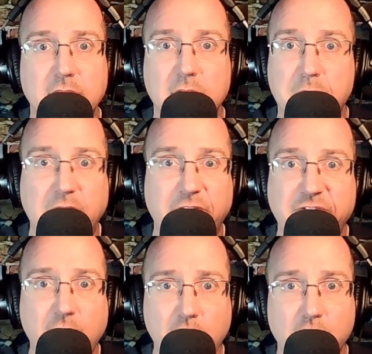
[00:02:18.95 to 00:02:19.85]
But the
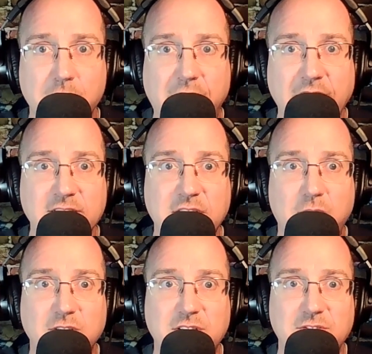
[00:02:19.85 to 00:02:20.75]
phone McKenzie
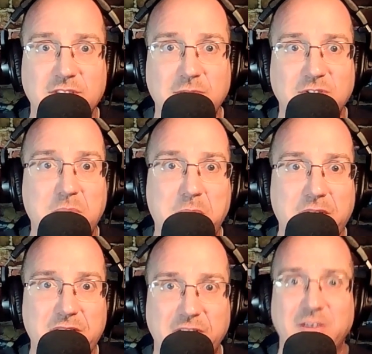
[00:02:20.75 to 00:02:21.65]
was using was a
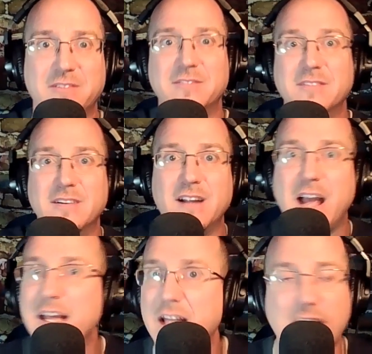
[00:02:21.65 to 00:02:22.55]
burner
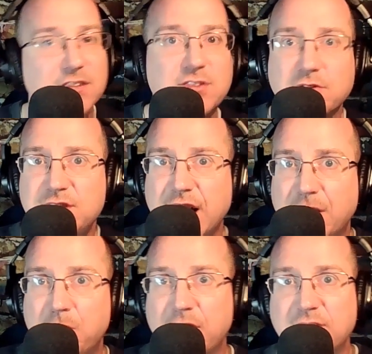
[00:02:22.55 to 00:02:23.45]
and not associated
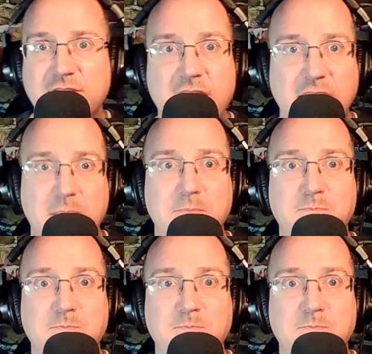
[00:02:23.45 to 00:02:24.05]
with his name.